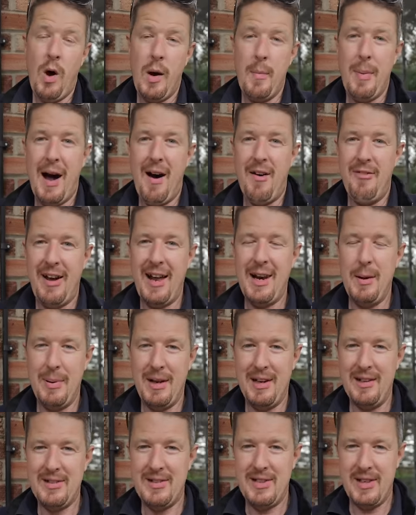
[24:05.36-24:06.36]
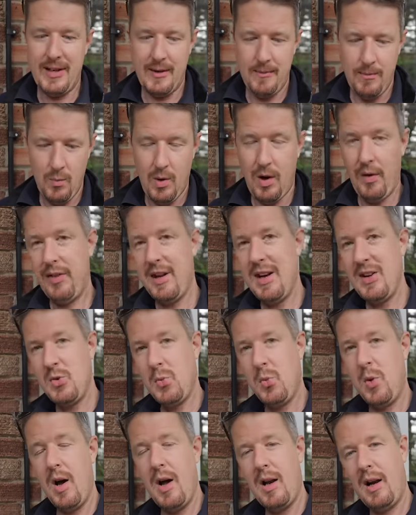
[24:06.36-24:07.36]
What about availability? Well, these
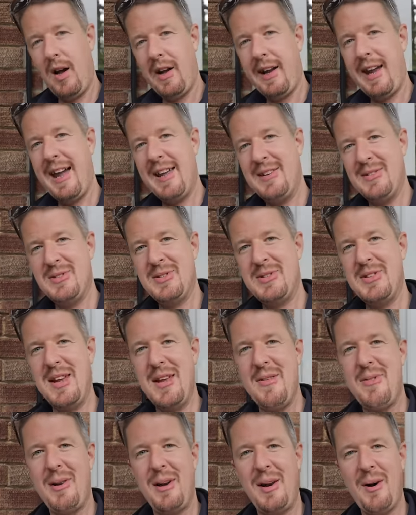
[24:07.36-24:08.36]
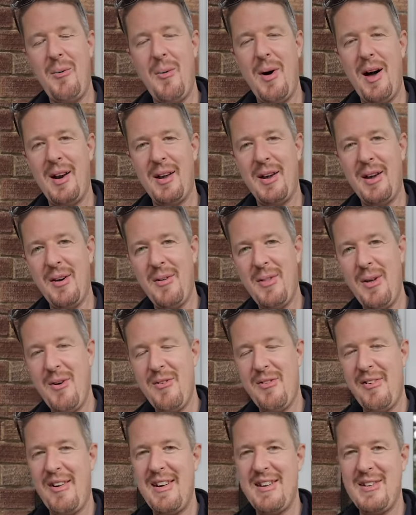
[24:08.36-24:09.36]
were like hen's teeth a little while ago. They were
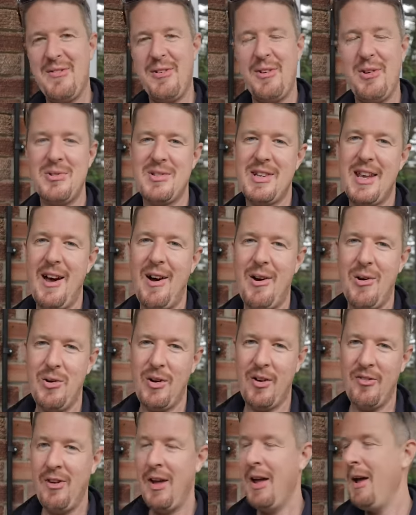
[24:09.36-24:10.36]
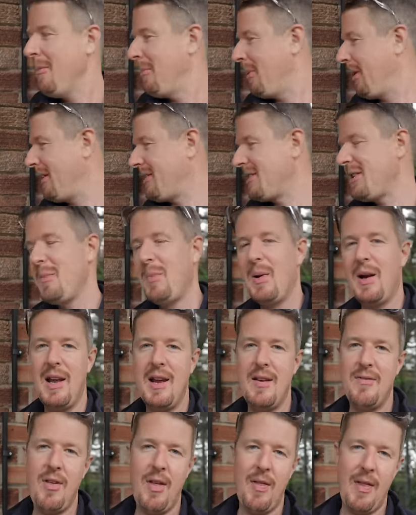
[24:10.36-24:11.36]
very difficult to get hold of, but I do
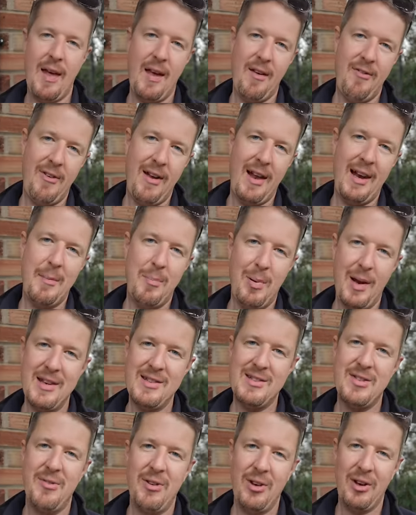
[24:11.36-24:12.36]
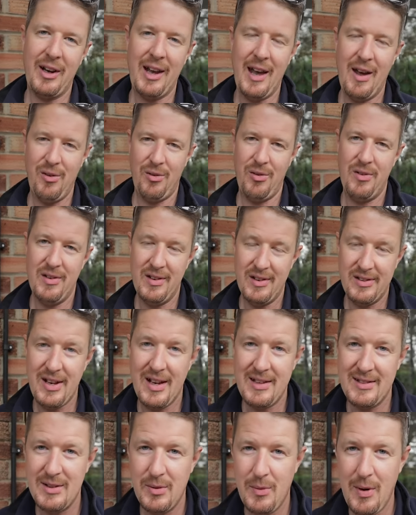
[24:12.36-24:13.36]
believe that they're fairly plentiful again on the
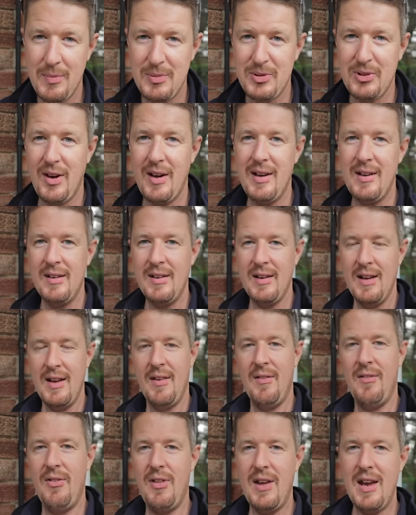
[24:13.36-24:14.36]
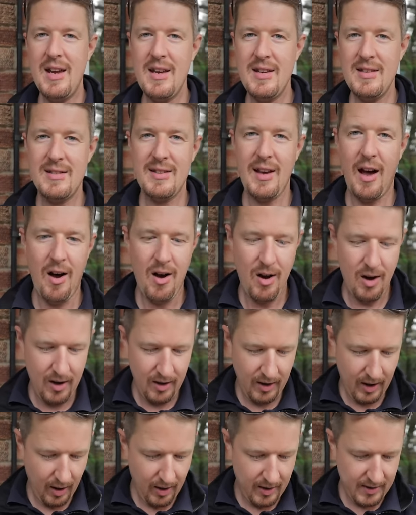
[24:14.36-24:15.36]
Tesla website. These
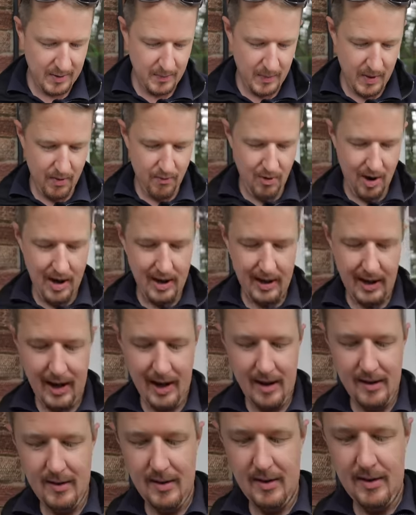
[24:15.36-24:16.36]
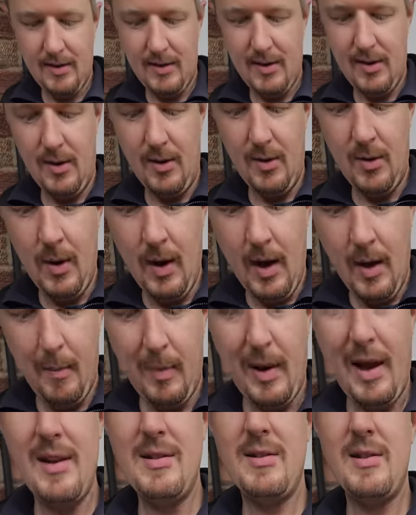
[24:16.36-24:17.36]
are going to be relegated to
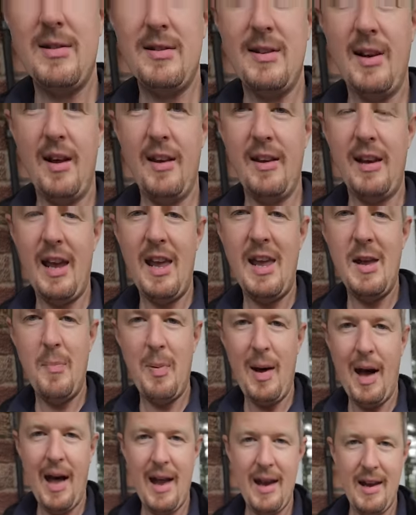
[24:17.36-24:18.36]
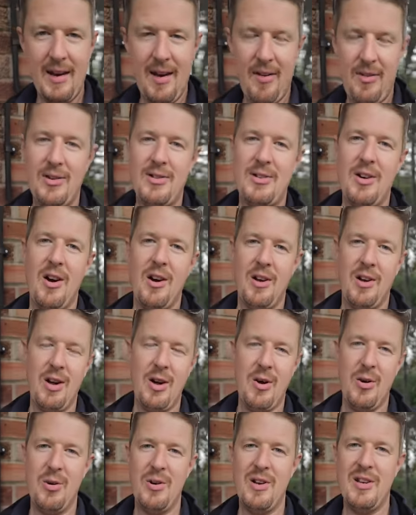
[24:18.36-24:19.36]
places like eBay and other dark
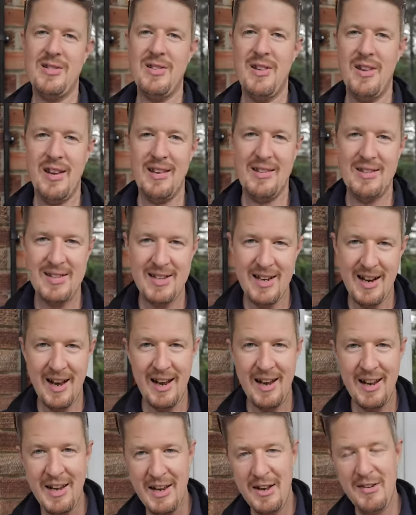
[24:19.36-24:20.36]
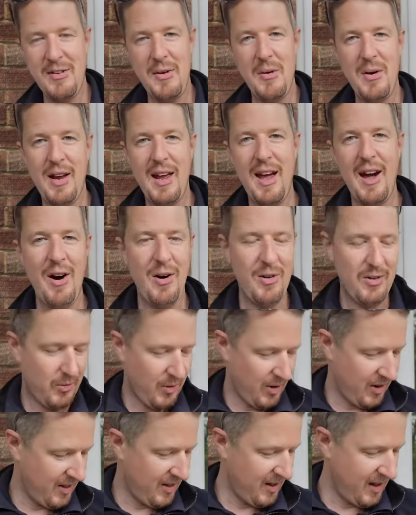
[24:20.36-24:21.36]
corners of the internet if you want to get hold of
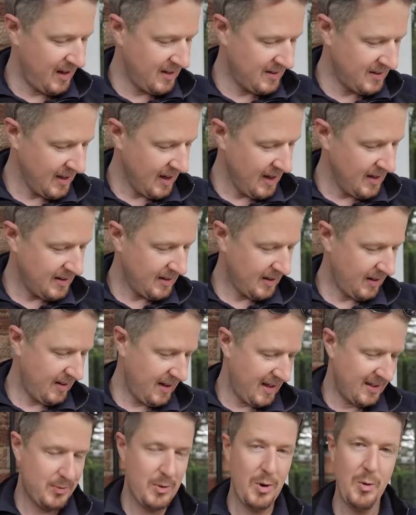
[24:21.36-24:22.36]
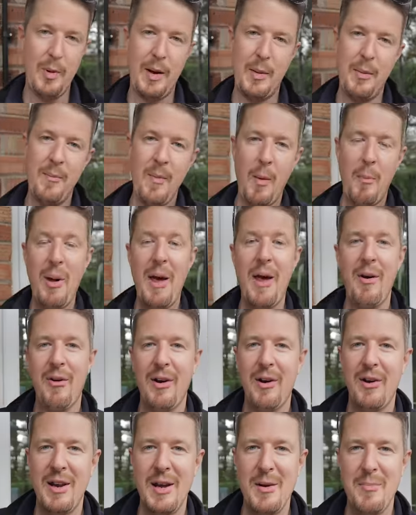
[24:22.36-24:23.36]
one of these. So this will be
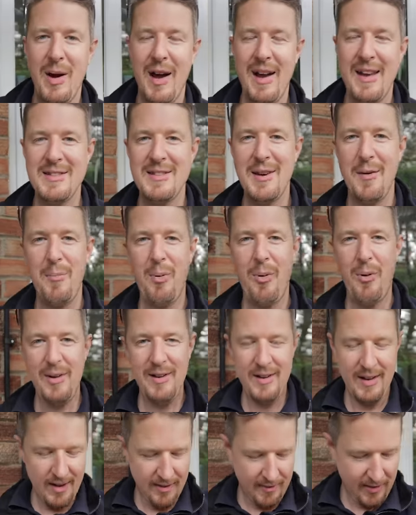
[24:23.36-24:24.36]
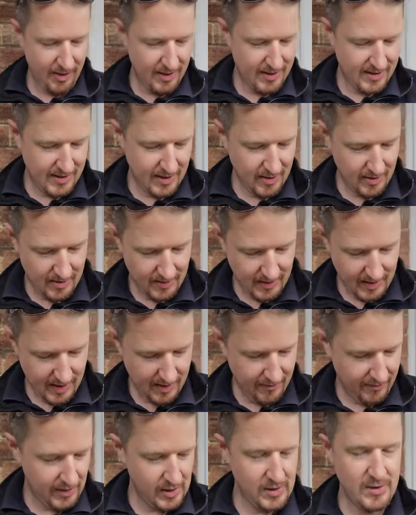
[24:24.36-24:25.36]
appearing on eBay at some point very soon in the
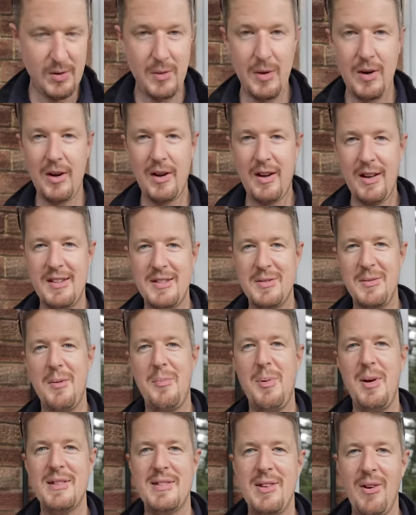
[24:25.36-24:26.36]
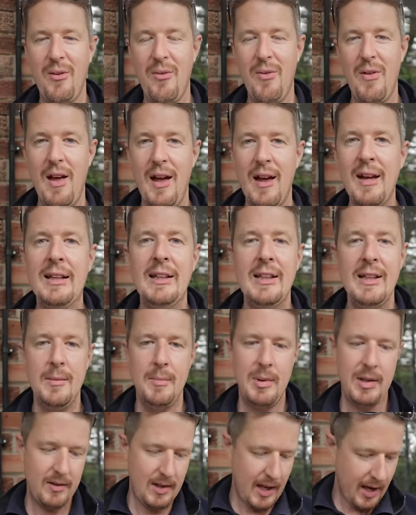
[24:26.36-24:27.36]
near future when our customer puts it on there.
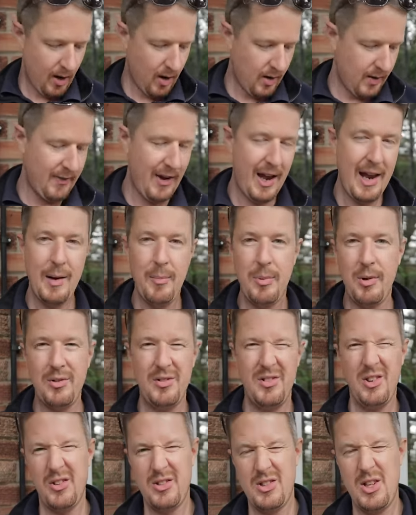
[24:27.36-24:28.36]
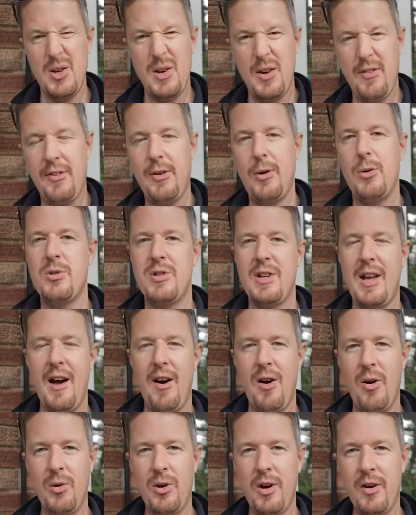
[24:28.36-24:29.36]
But they are available, not too difficult to get
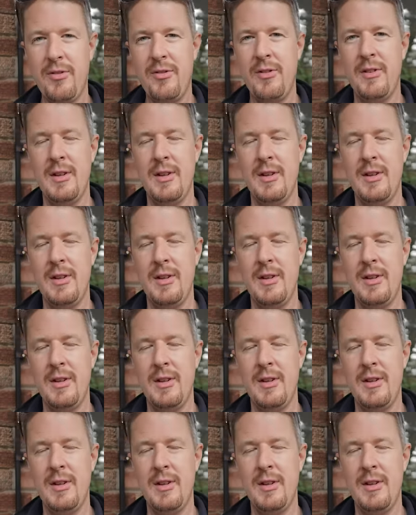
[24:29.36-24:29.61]
hold of.